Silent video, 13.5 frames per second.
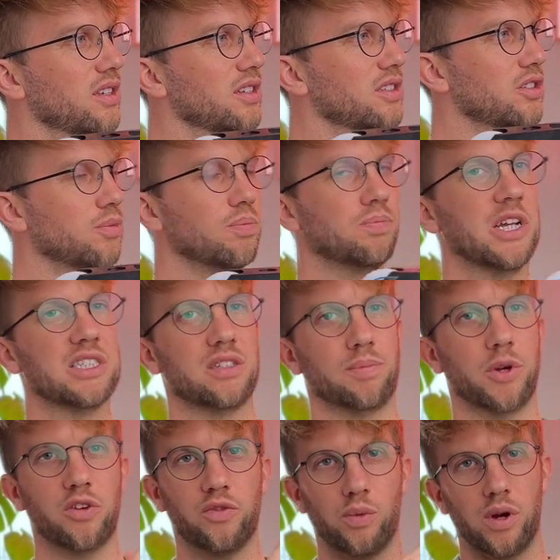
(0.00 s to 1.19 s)
So best of
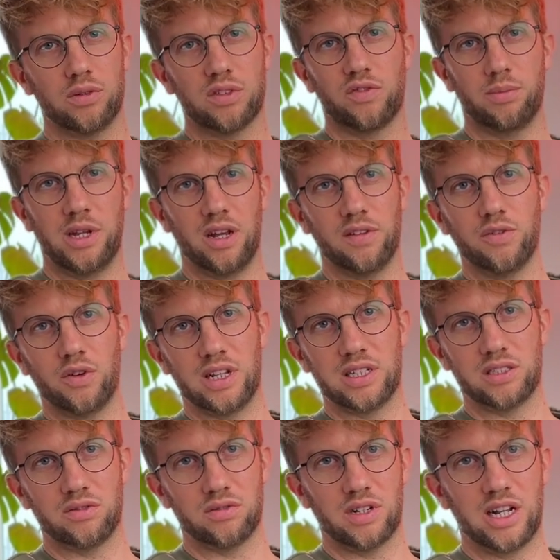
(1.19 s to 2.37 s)
both worlds for me. I thought that was
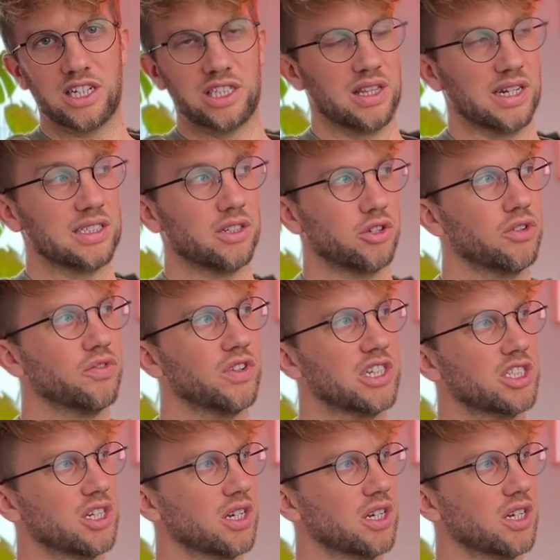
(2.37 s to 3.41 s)
a, I actually think that's a good feature.